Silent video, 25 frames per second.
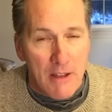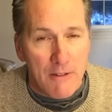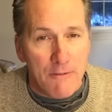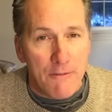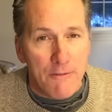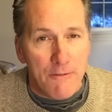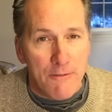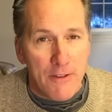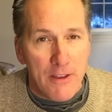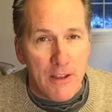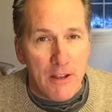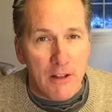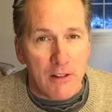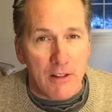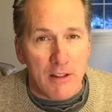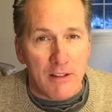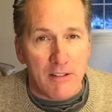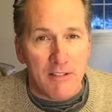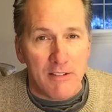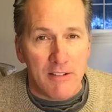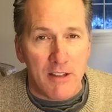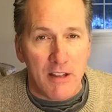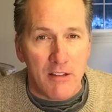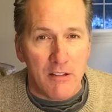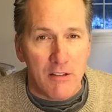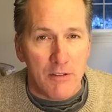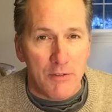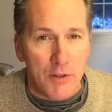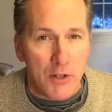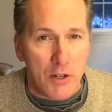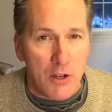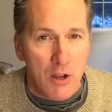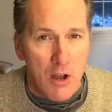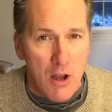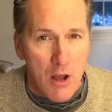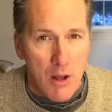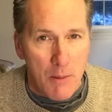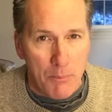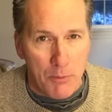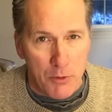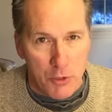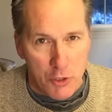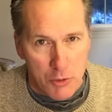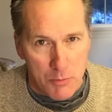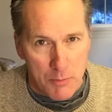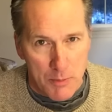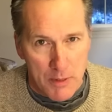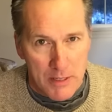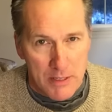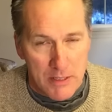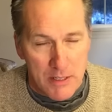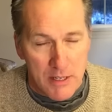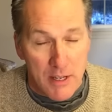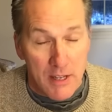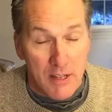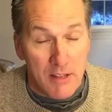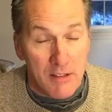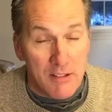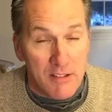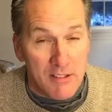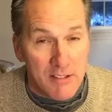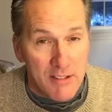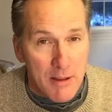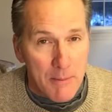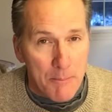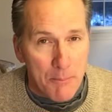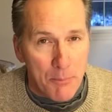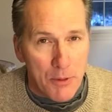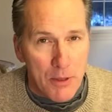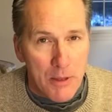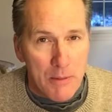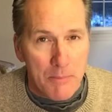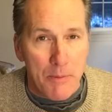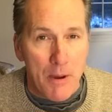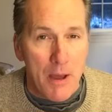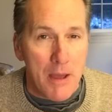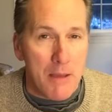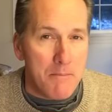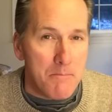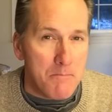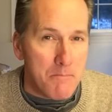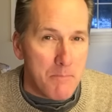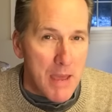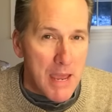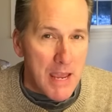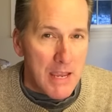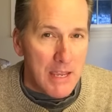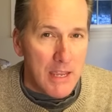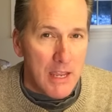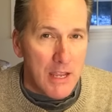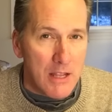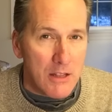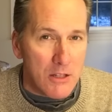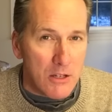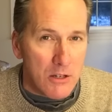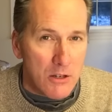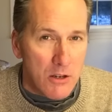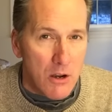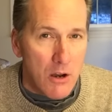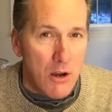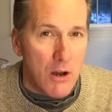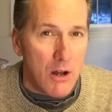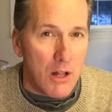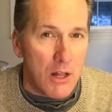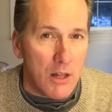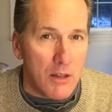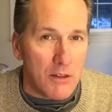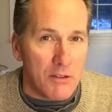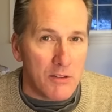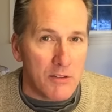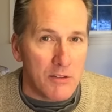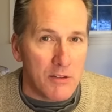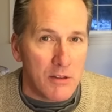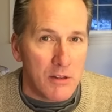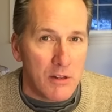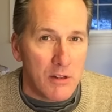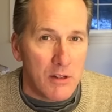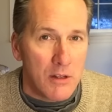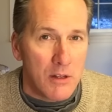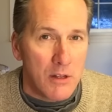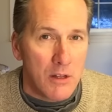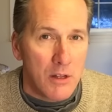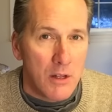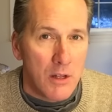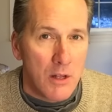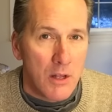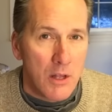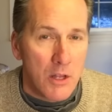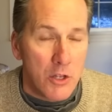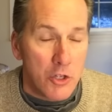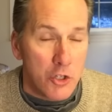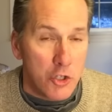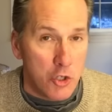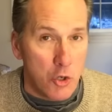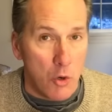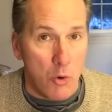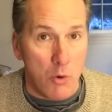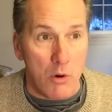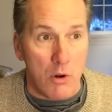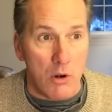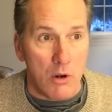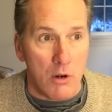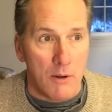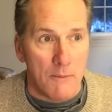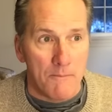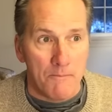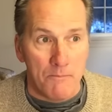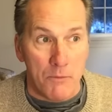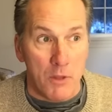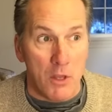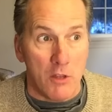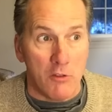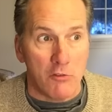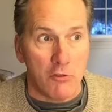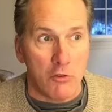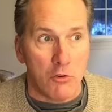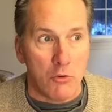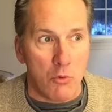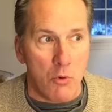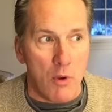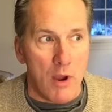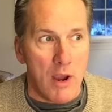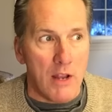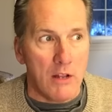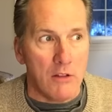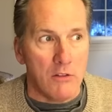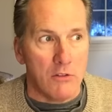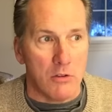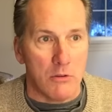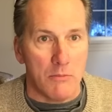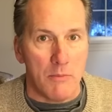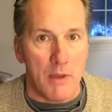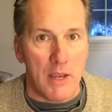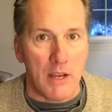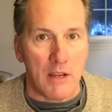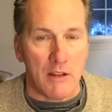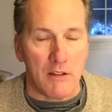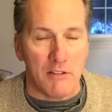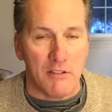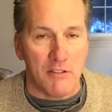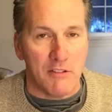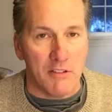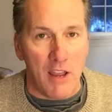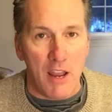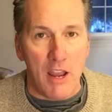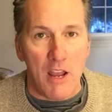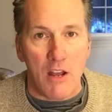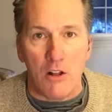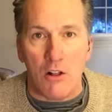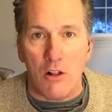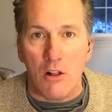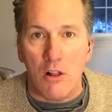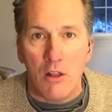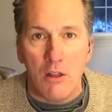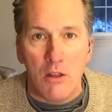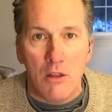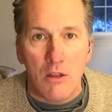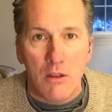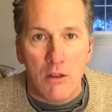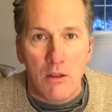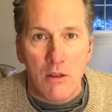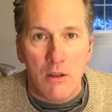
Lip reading: and feel a sense of accomplishment simply by making the calls. Sure, it's great to make a sale,